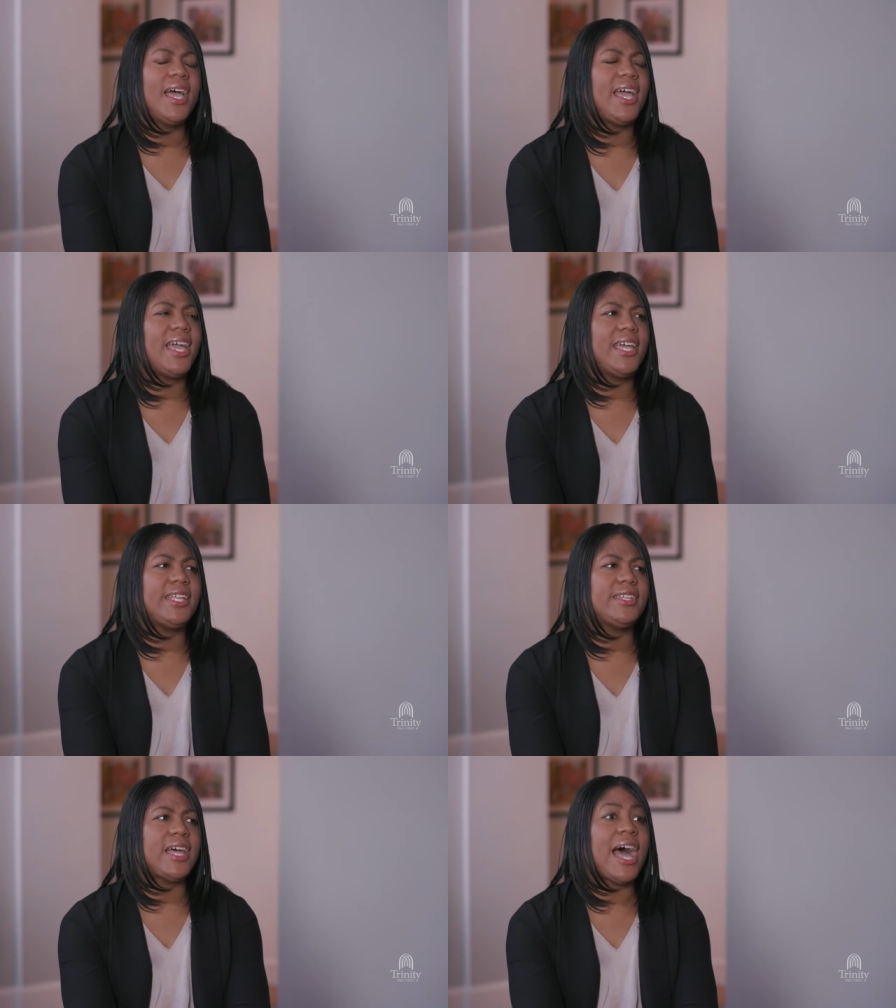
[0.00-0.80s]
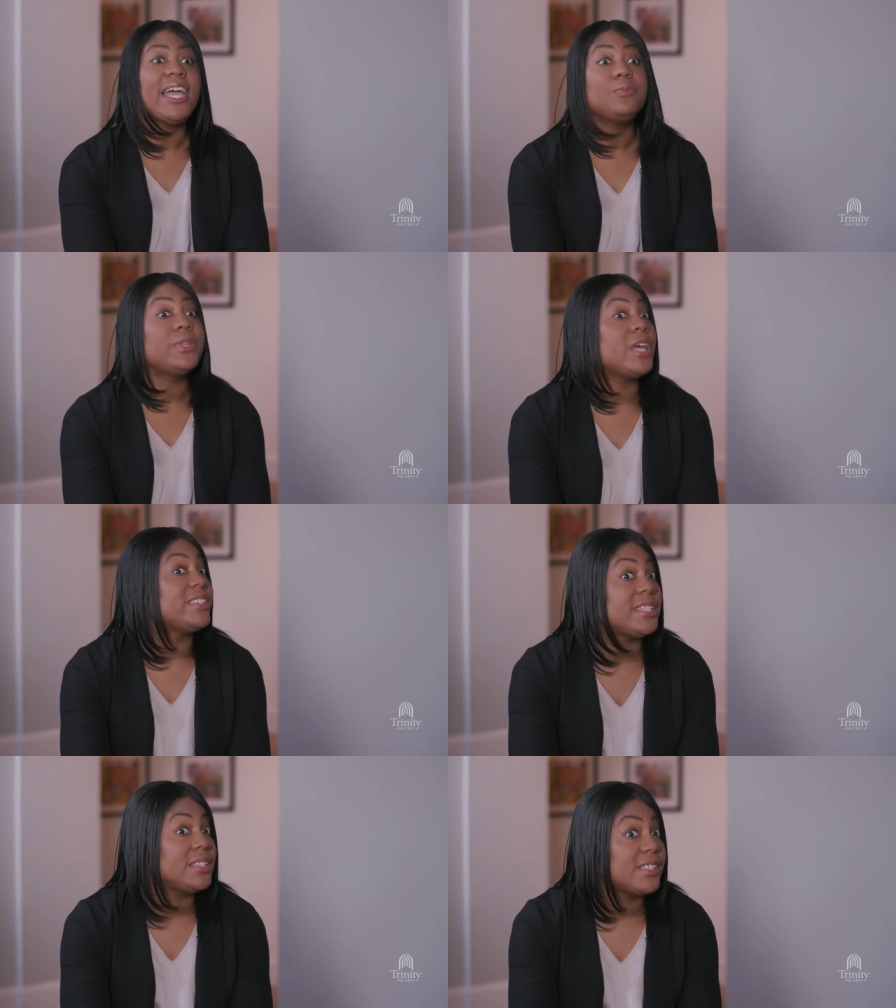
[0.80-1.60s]
And I had been
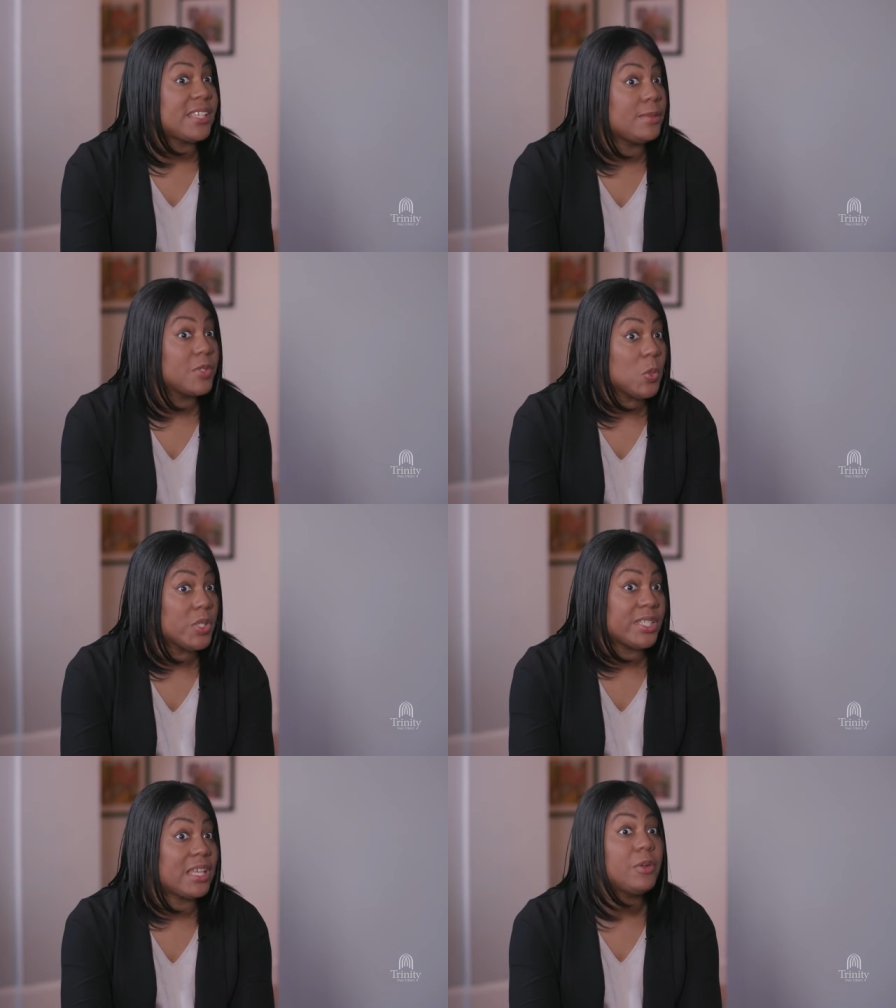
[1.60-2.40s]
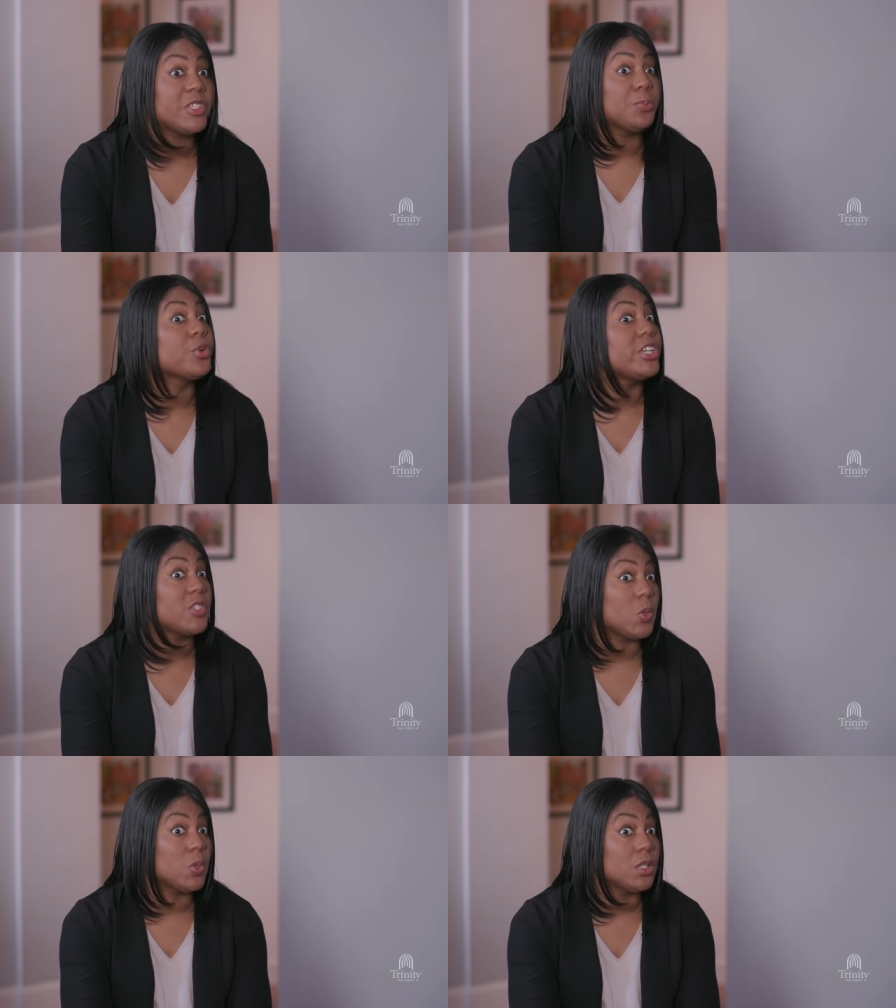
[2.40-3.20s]
attended the same school since I was in
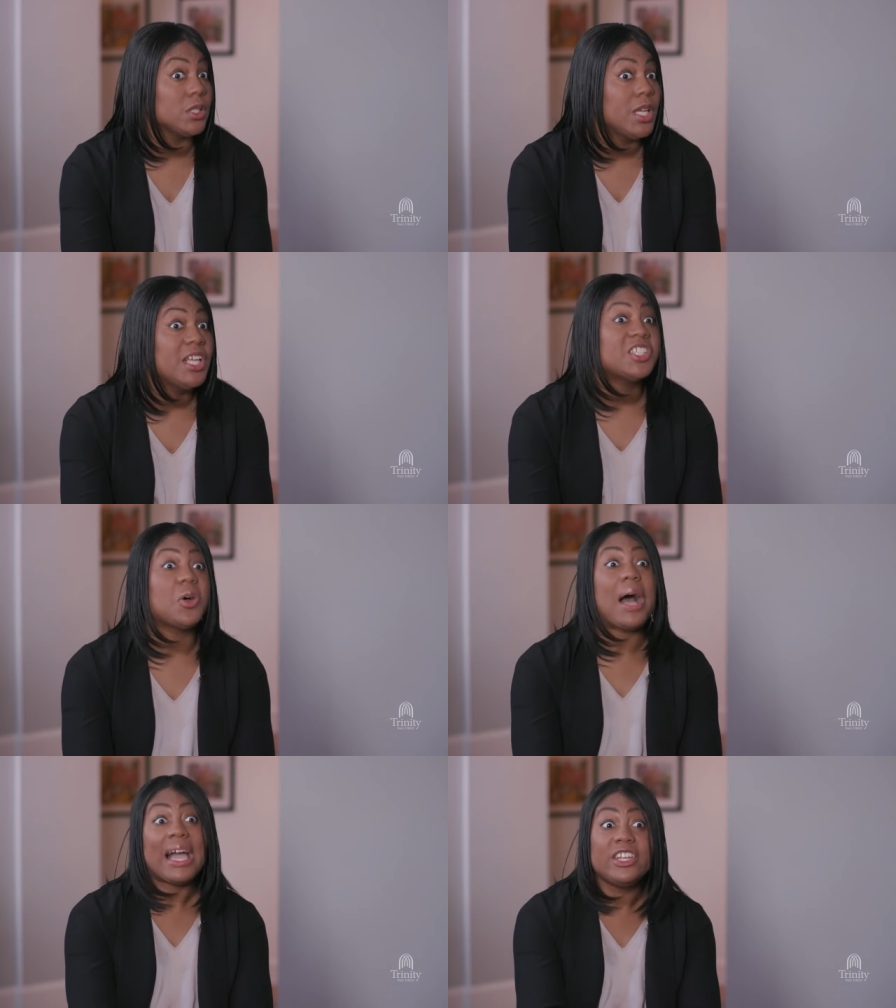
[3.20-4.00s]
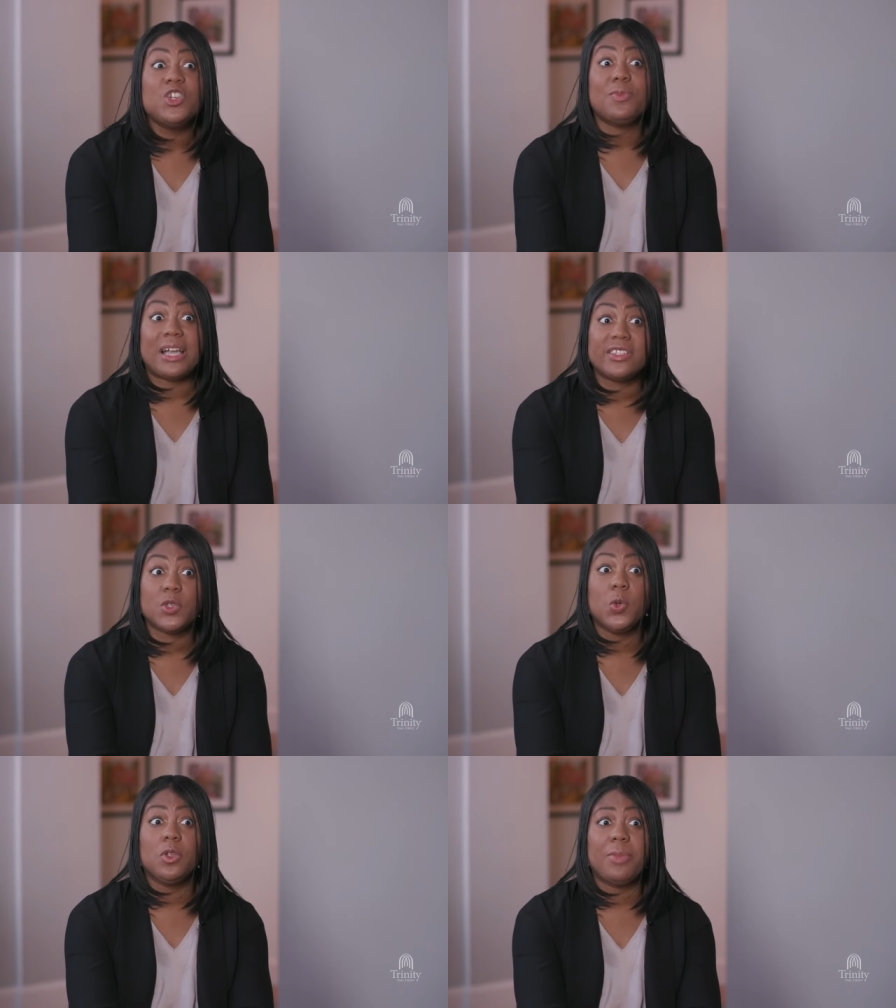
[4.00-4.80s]
preschool. Mm-hmm. So I knew my
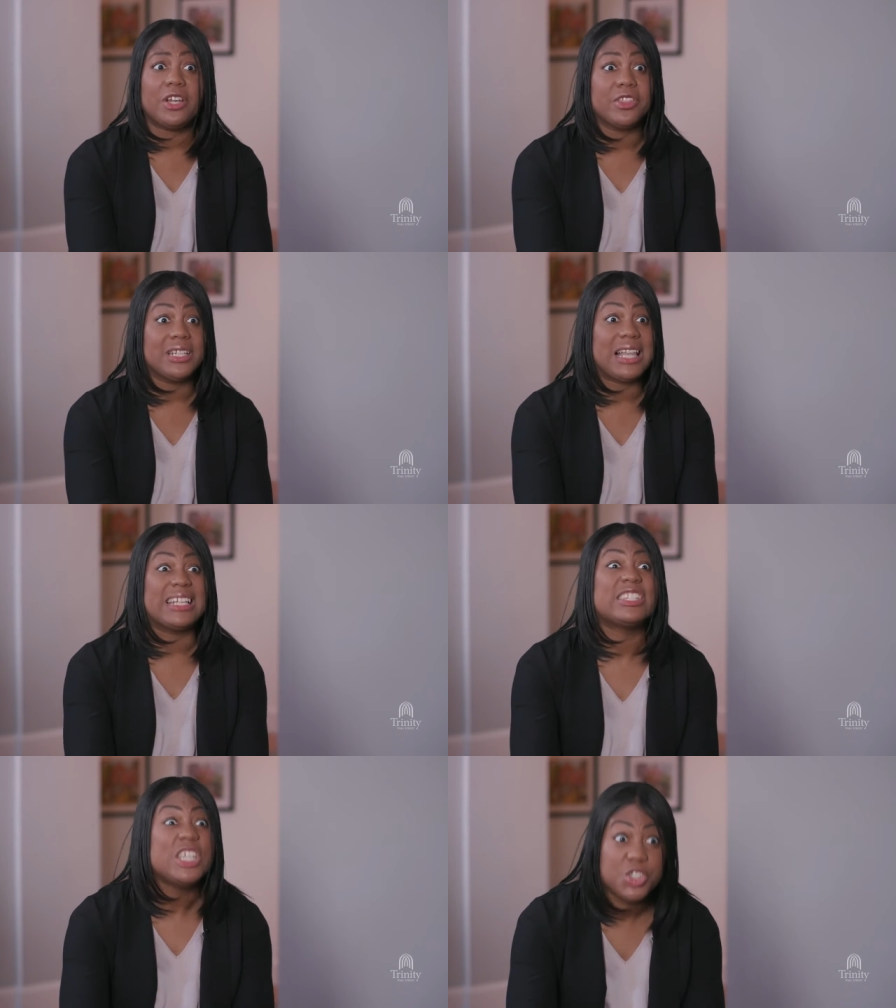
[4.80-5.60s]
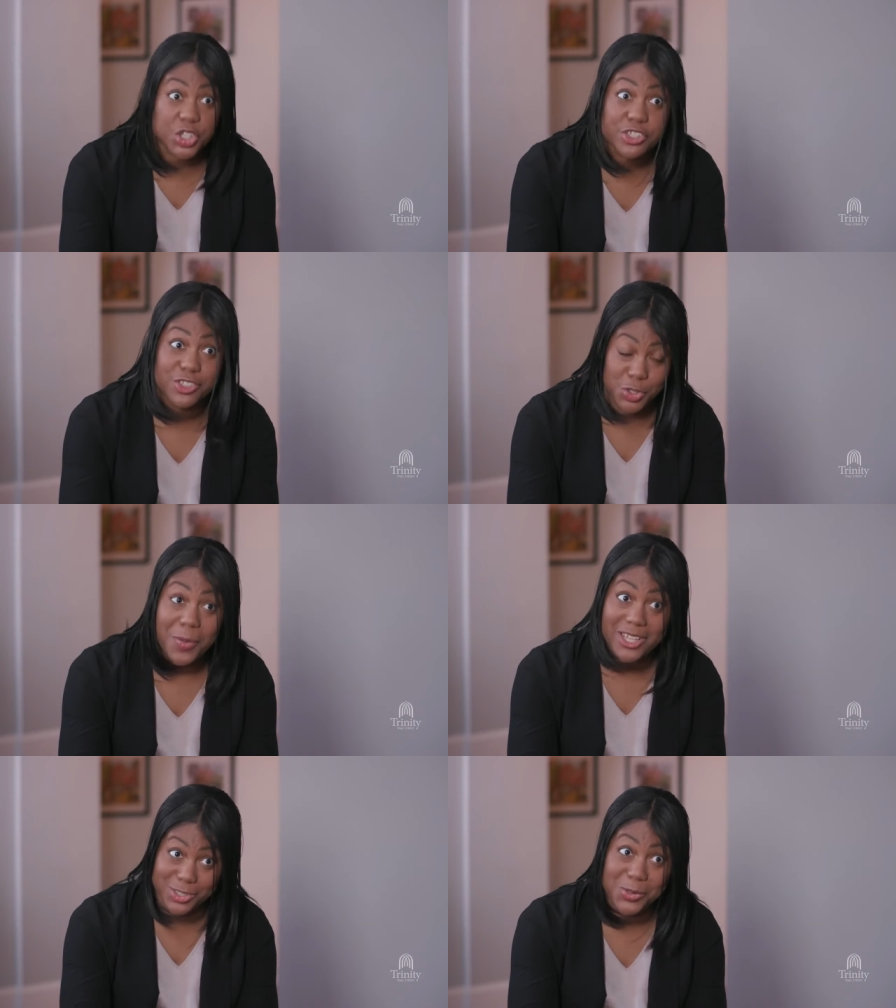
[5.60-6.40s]
school better than a lot of teachers knew
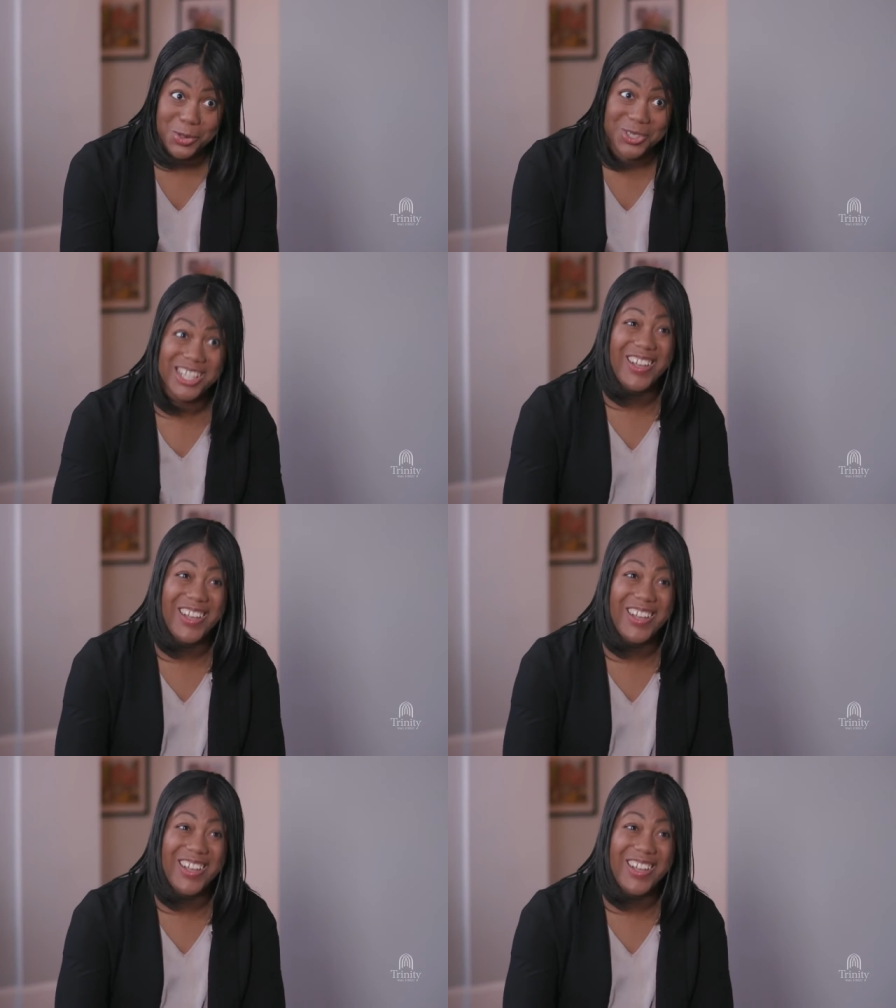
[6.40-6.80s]
my school.